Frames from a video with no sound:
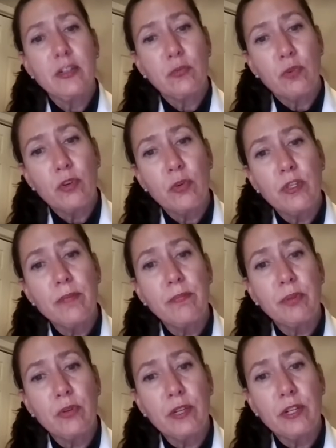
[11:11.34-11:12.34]
and to work with
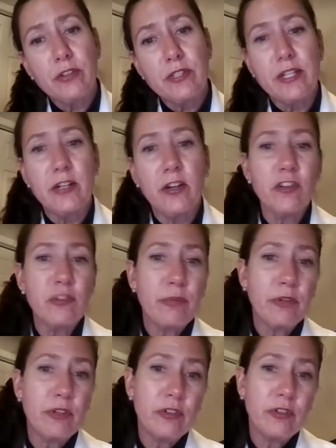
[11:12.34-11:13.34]
employers and
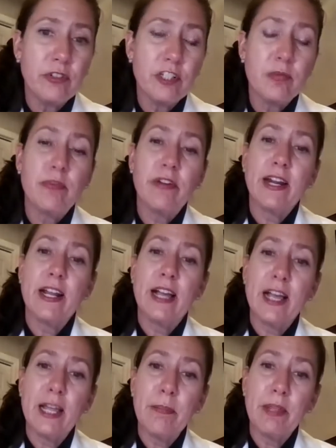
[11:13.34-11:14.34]
entrepreneurs to provide
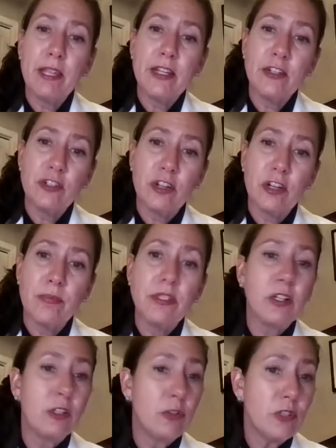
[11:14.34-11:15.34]
high-paying
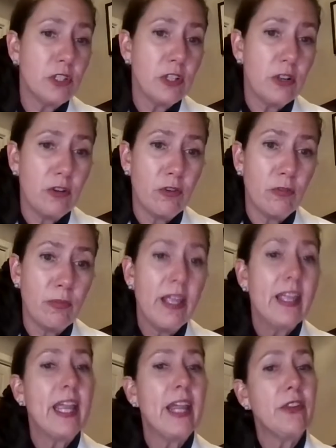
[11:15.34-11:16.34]
jobs close to home
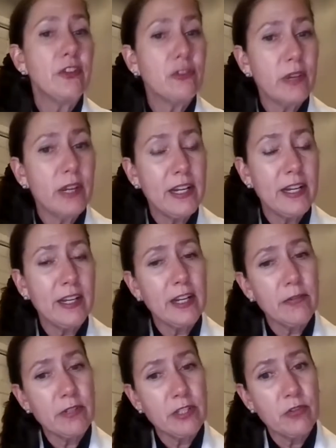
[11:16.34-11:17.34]
and the
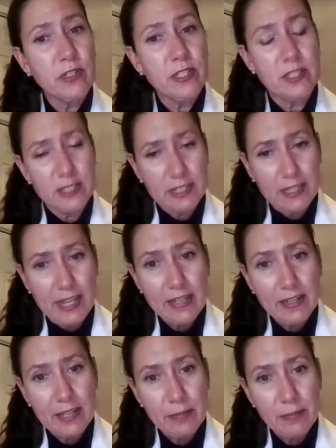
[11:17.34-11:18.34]
training and resources to
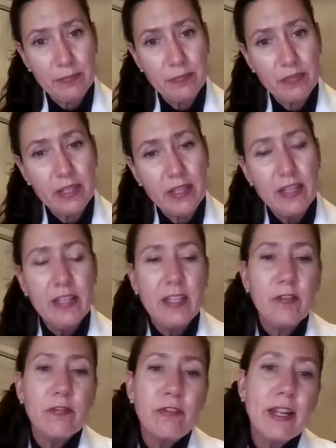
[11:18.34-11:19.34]
land them.
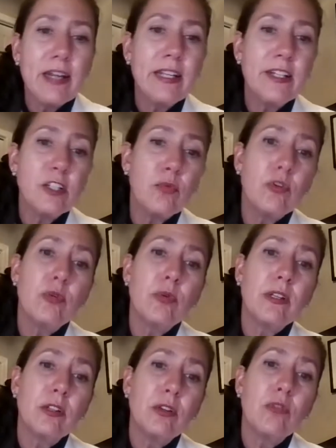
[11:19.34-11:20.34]
And finally, to
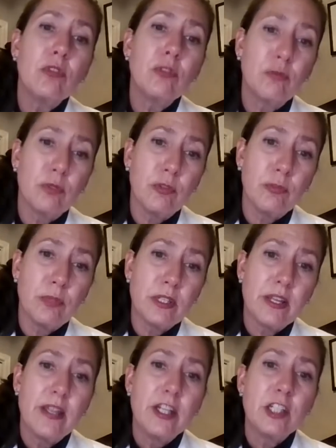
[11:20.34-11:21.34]
work with local
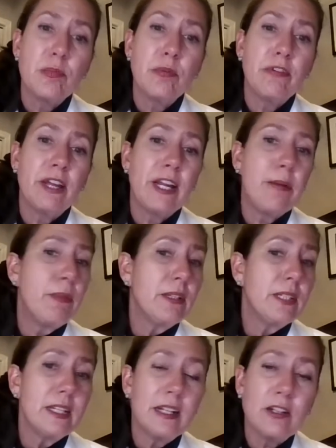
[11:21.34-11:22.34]
groups to provide
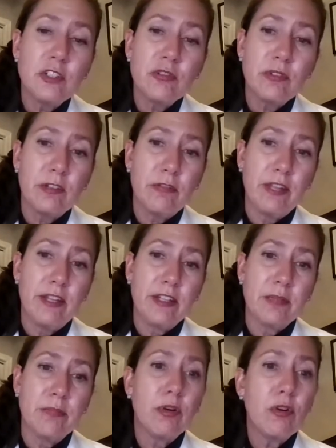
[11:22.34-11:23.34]
multicultural
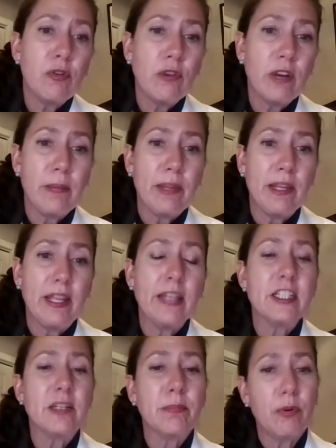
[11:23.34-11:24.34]
events, programming,
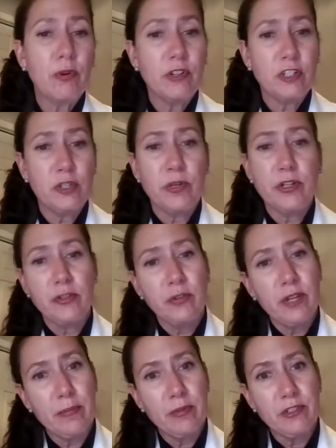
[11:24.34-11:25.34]
and support to our
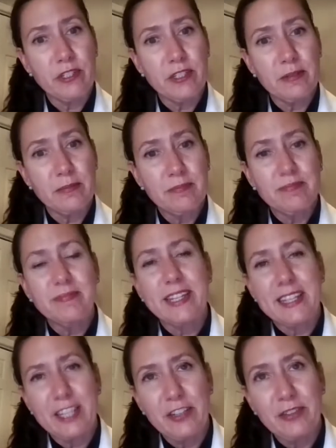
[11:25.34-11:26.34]
newcomers.
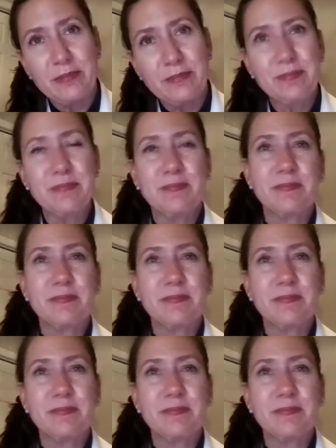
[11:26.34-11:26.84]
Thank you.